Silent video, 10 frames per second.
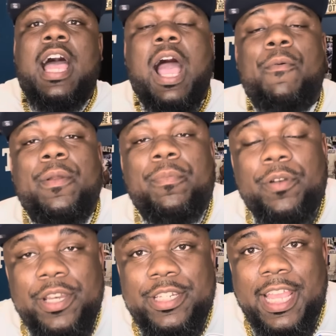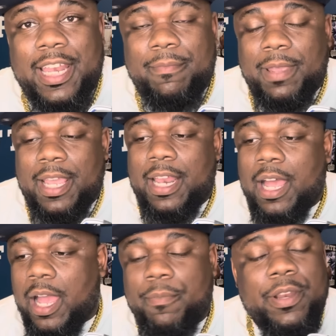I would appreciate it, man.
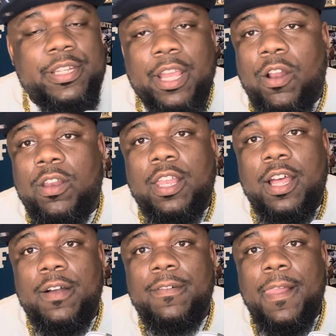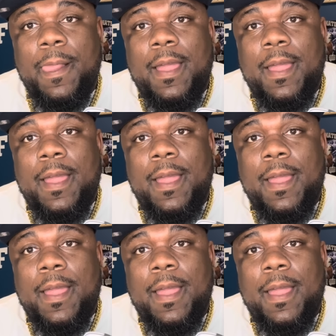I appreciate all the love.